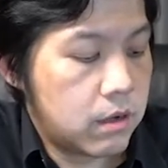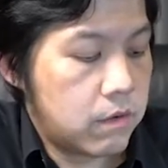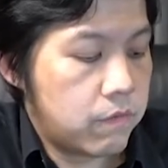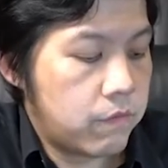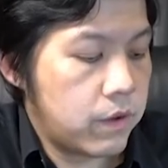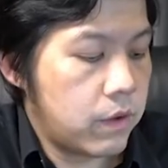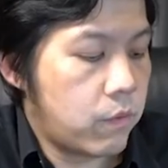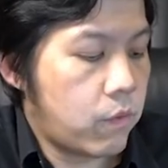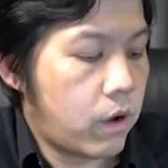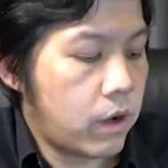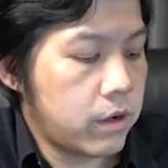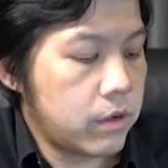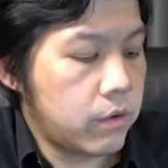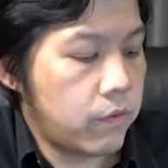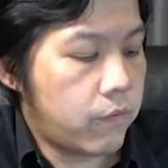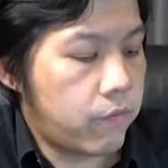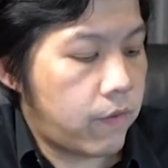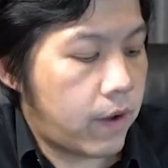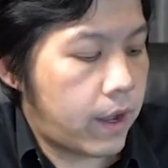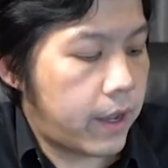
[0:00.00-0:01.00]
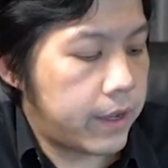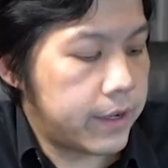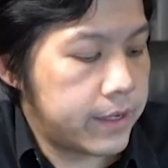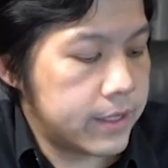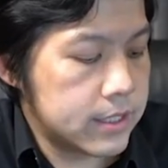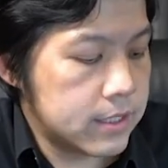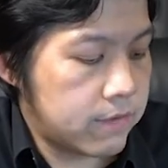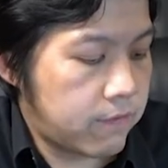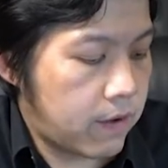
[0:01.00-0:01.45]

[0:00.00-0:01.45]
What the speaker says: We want to find this